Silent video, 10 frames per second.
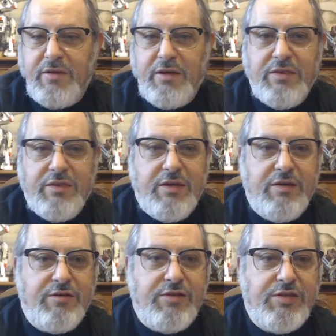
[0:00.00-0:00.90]
think
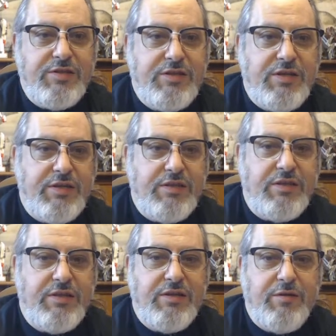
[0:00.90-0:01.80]
I'll just stick in
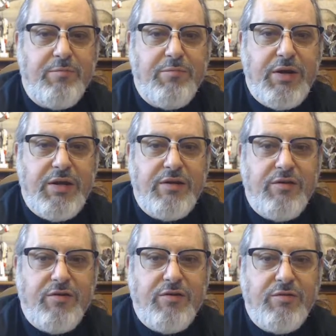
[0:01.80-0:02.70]
the combined
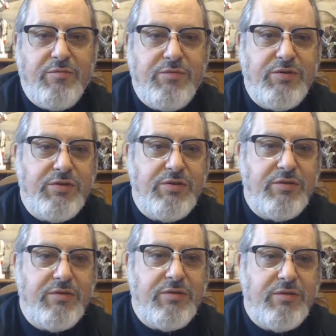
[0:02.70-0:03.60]
arms
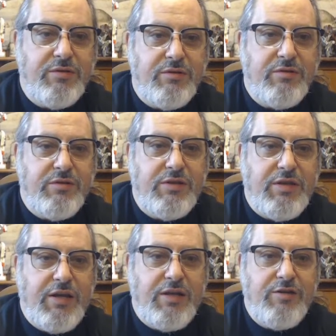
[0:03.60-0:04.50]

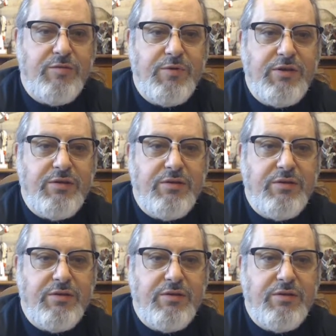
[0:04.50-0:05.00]
detachment.